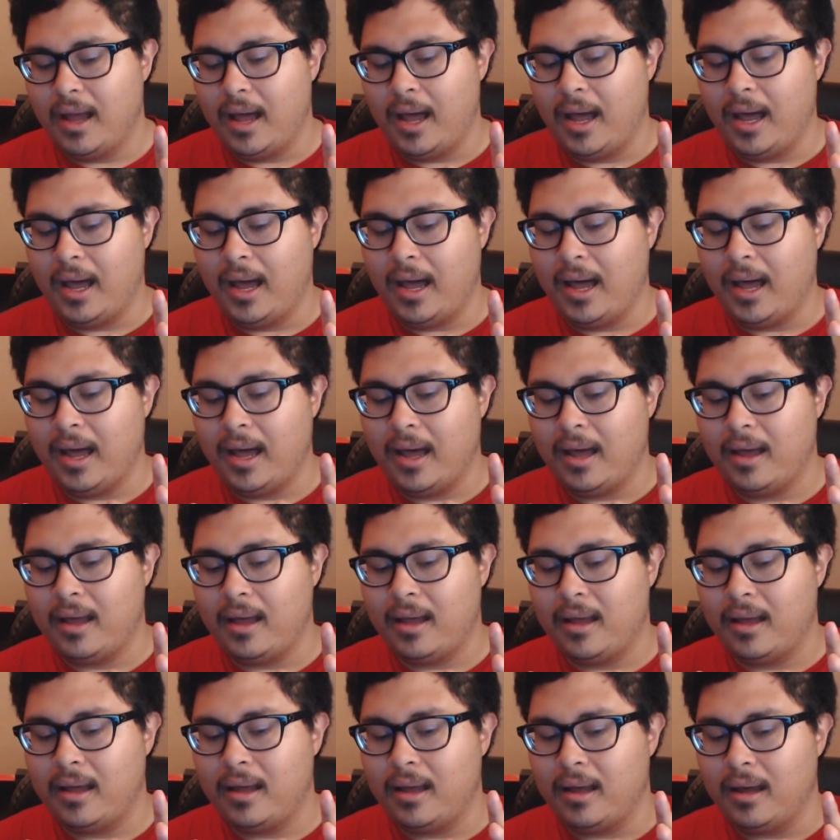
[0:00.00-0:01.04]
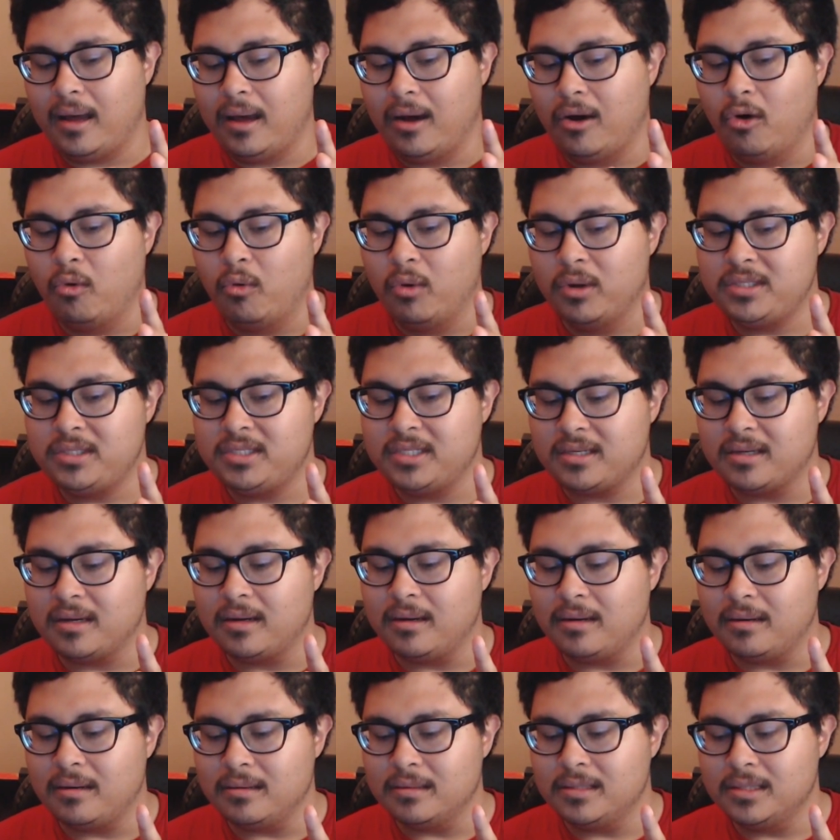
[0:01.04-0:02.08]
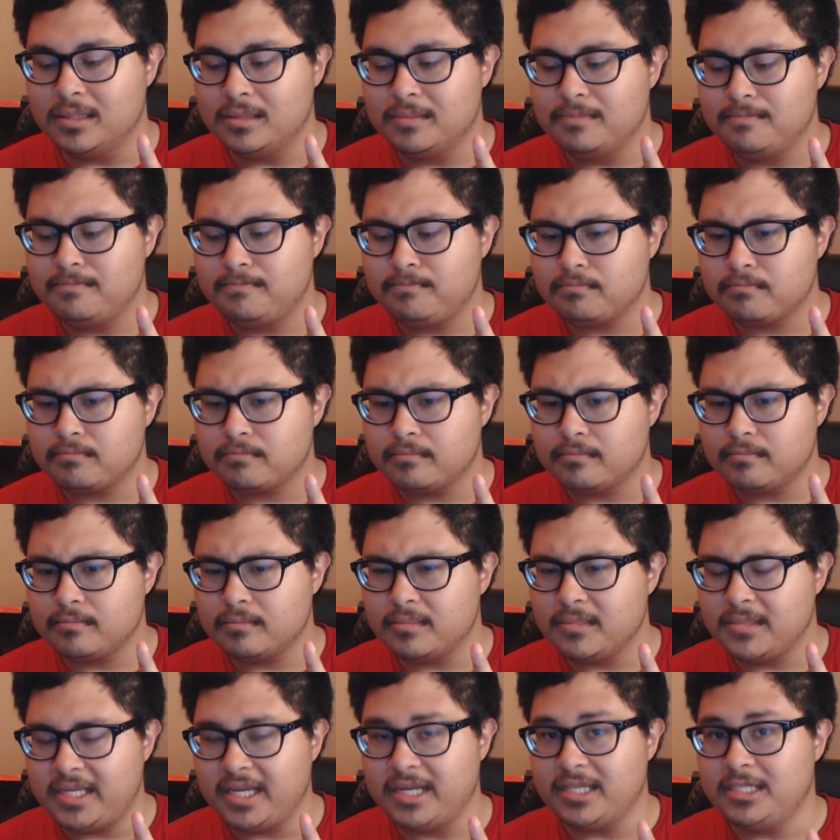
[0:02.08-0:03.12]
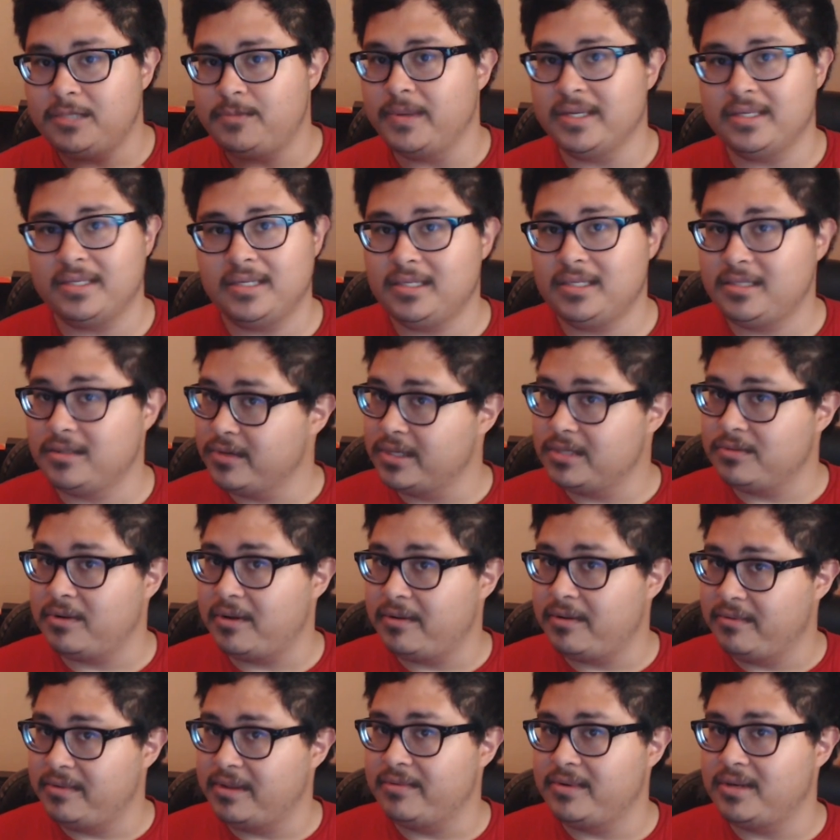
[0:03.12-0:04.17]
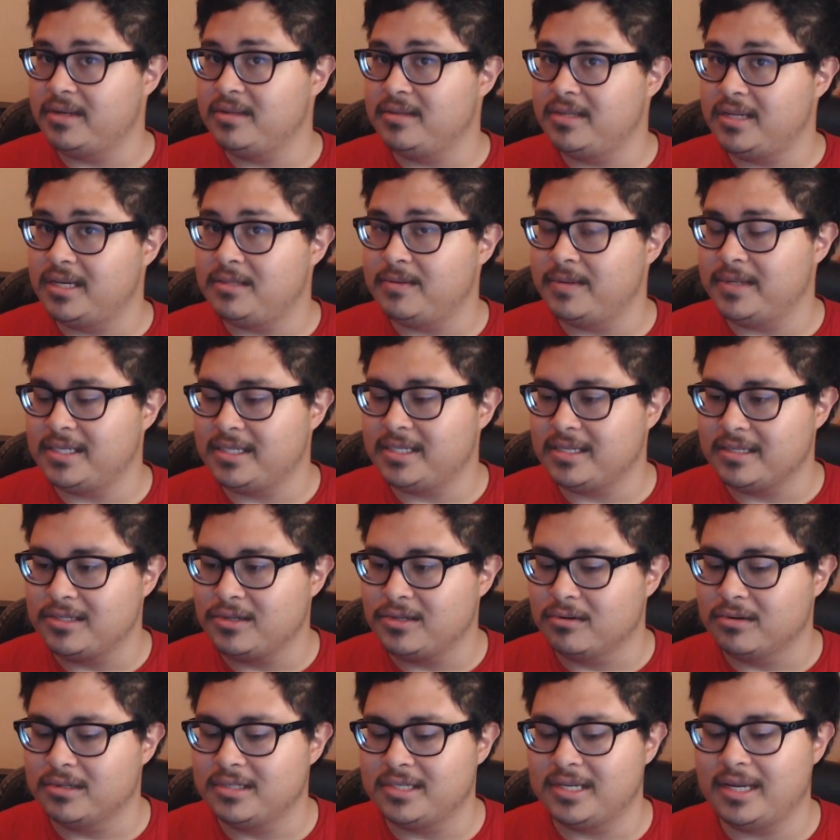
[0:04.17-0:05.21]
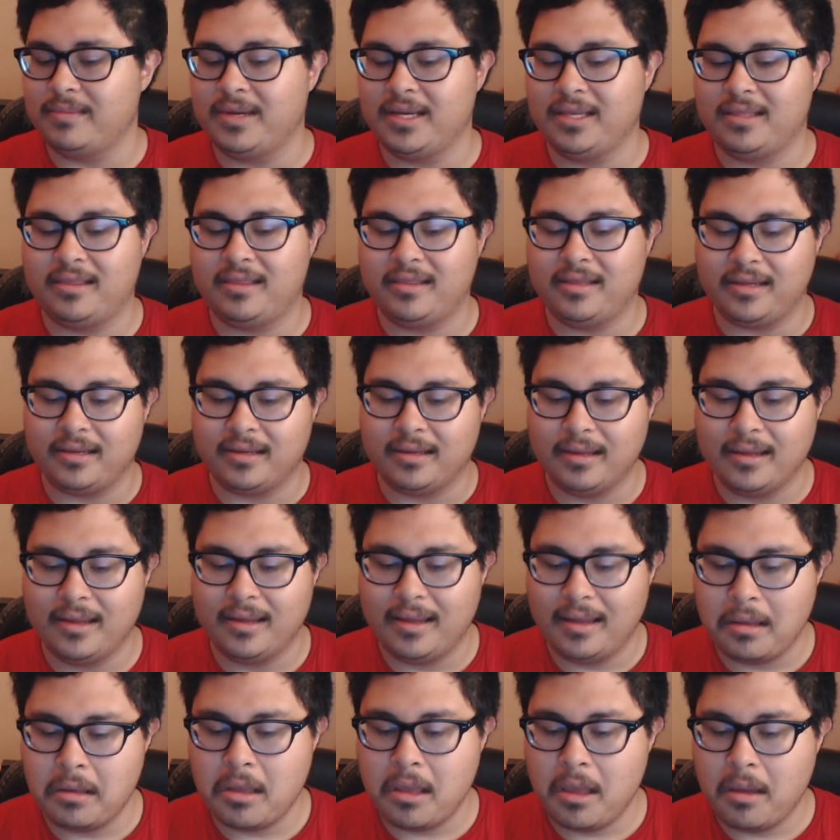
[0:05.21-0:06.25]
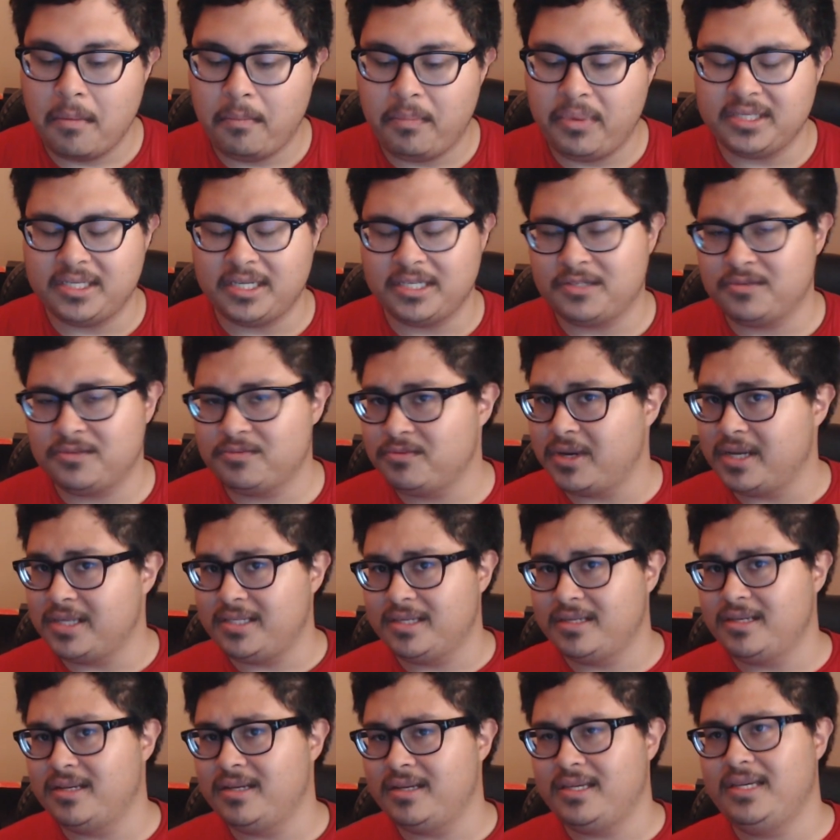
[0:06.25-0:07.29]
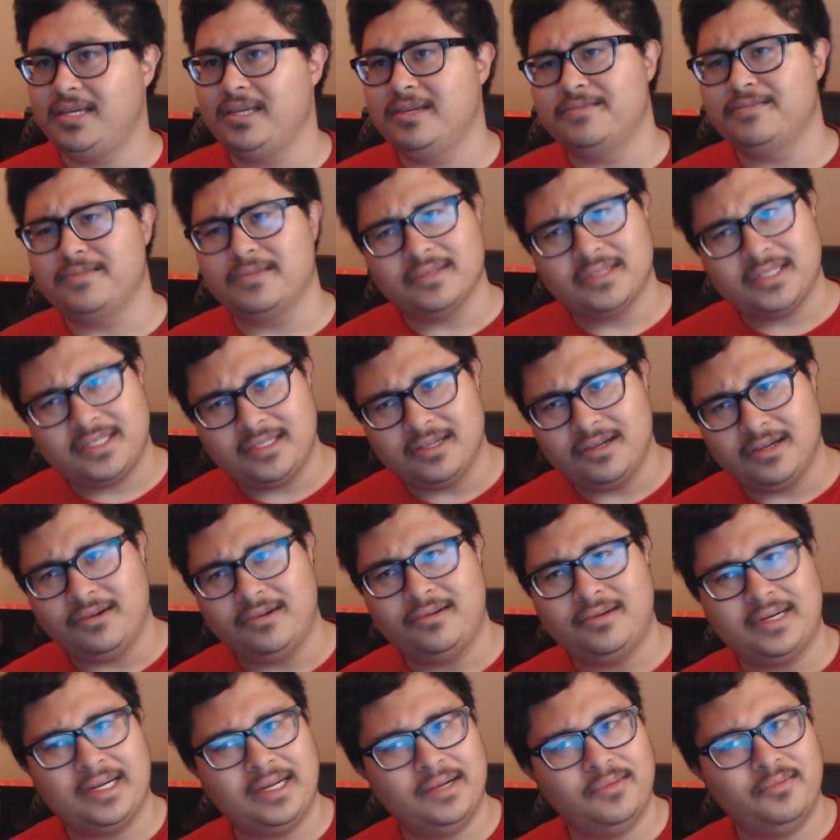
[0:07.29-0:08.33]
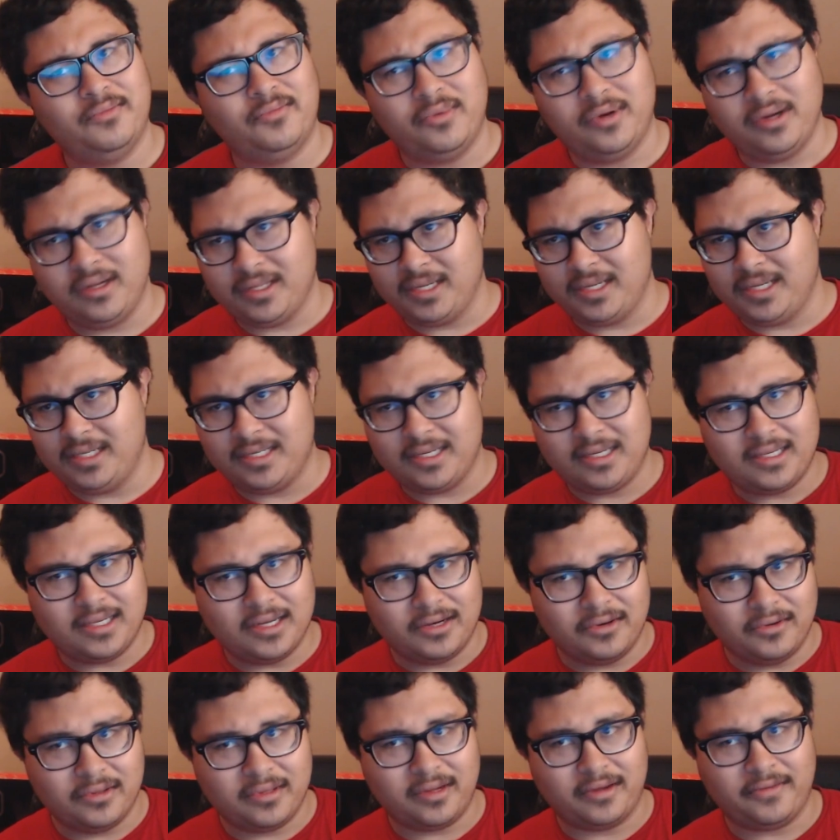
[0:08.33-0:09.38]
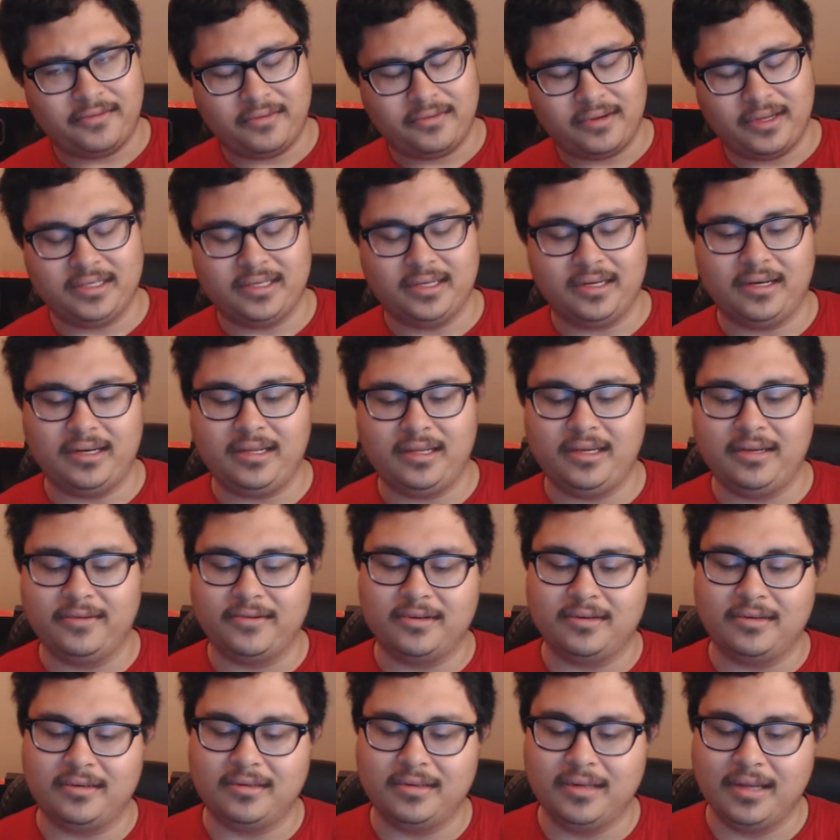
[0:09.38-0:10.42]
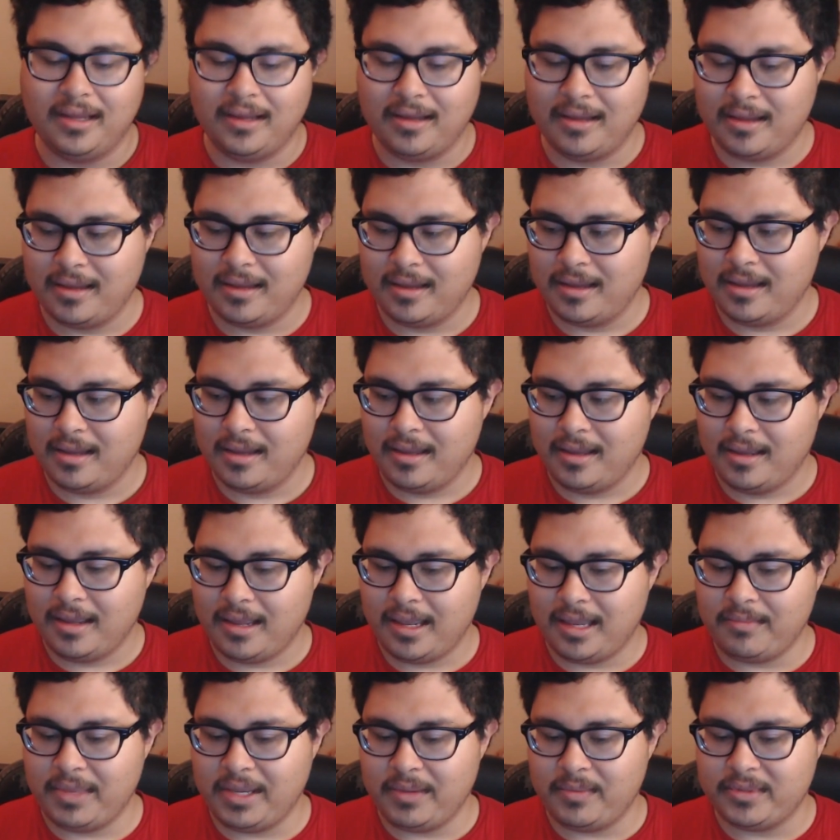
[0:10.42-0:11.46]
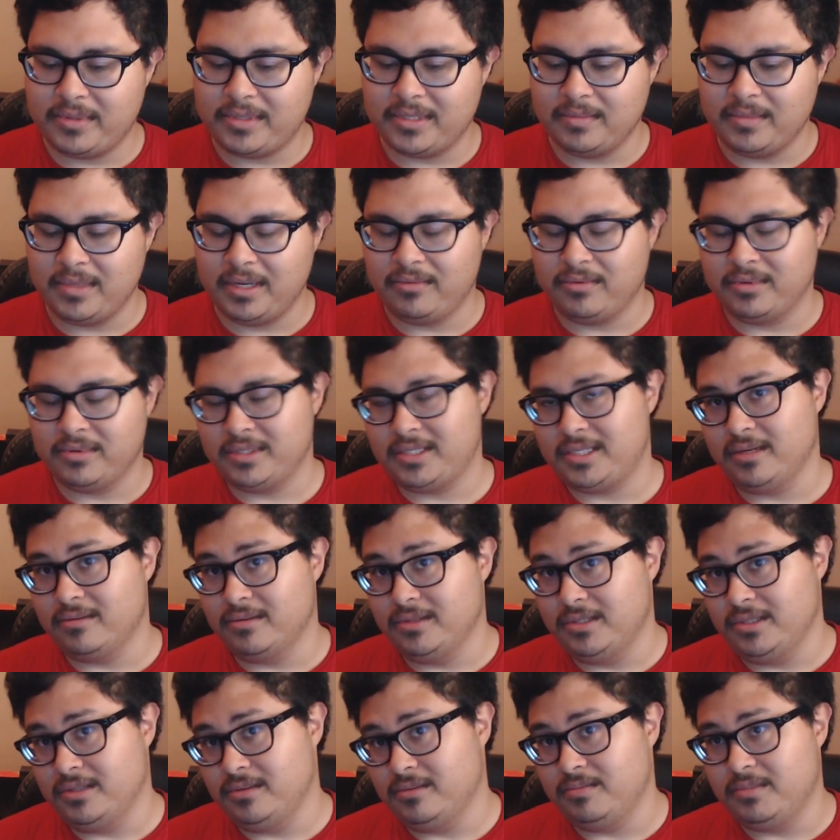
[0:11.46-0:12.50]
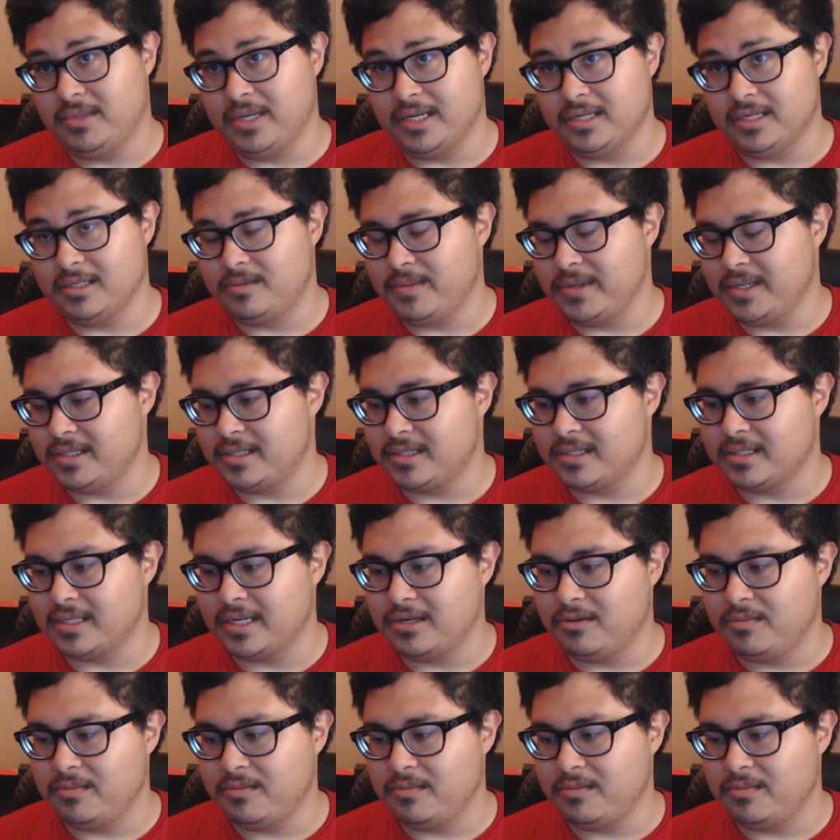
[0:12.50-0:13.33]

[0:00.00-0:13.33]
what's it called? Dead Space. It's the reason why we've never done Dead Space, because gore's not my thing. But it's Resident Evil, so I'm willing to go there for Resident Evil. And maybe someday we'll still do Dead Space, because I